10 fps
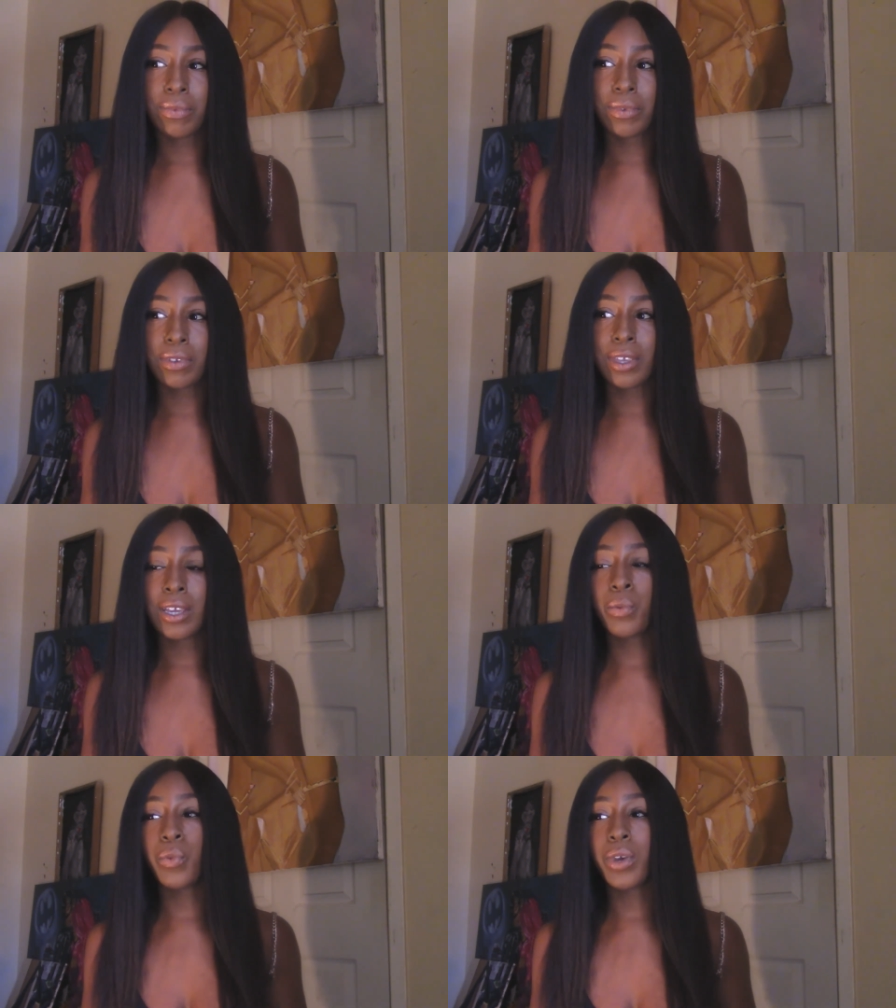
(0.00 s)

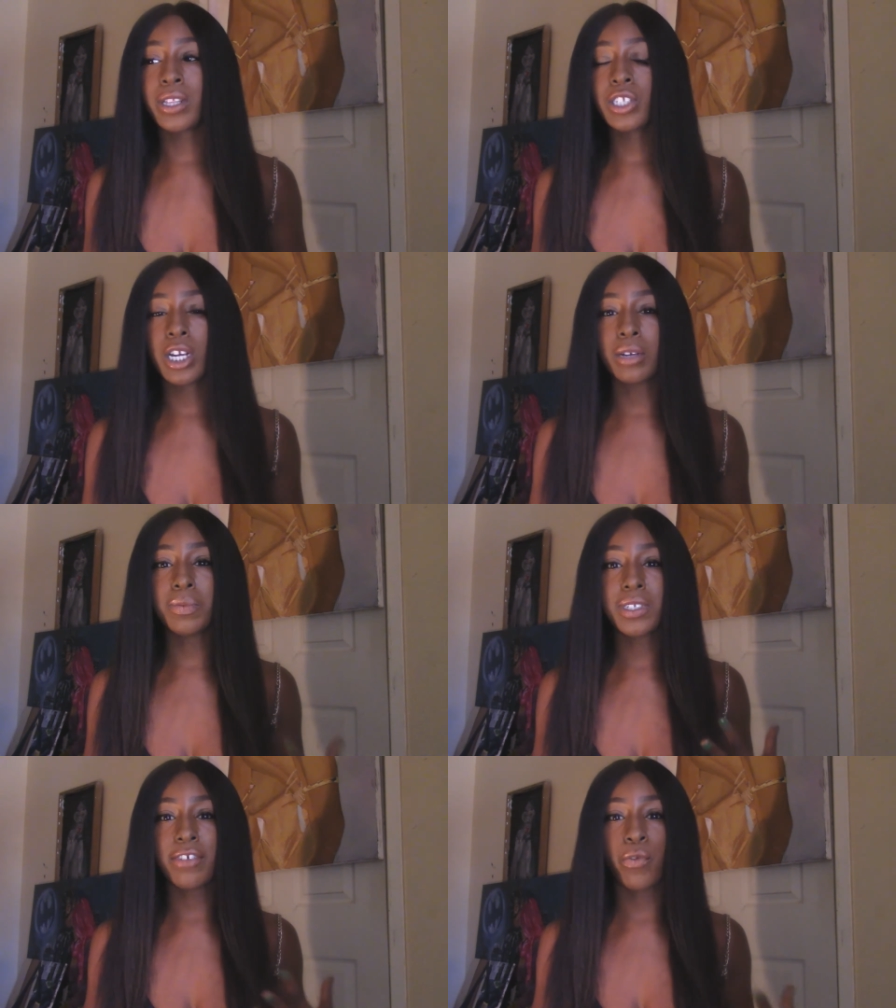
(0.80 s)
in
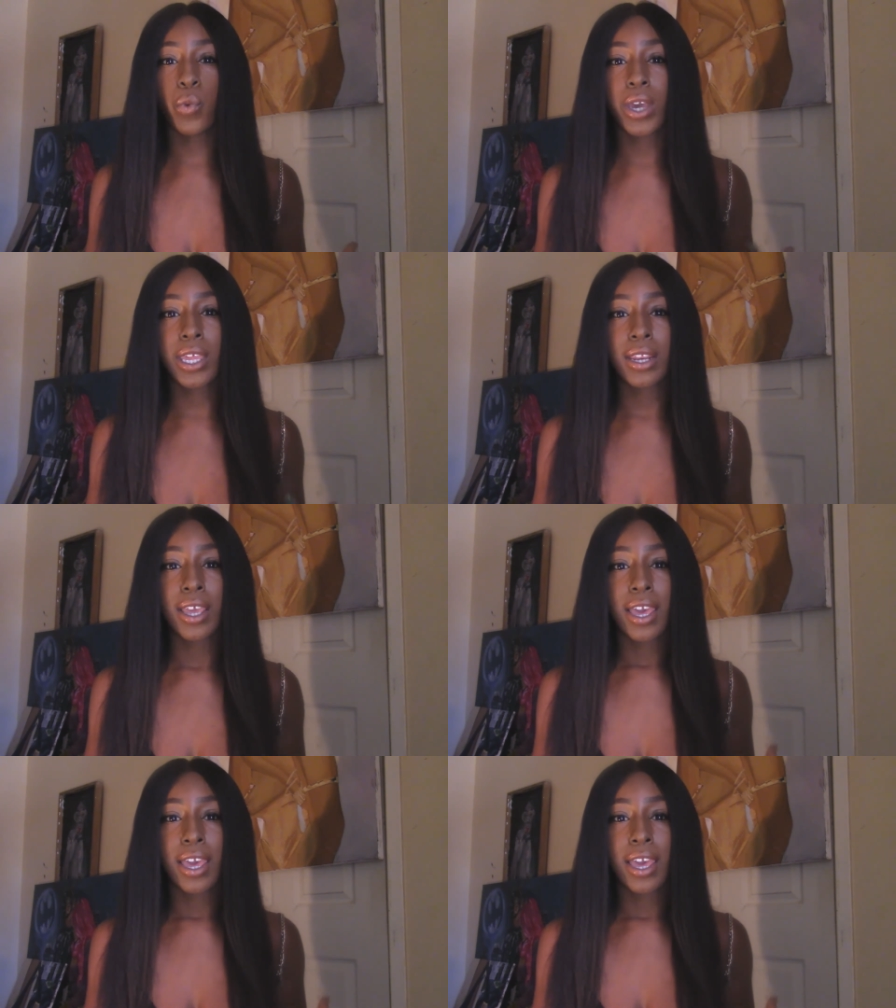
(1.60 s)
terms of wit,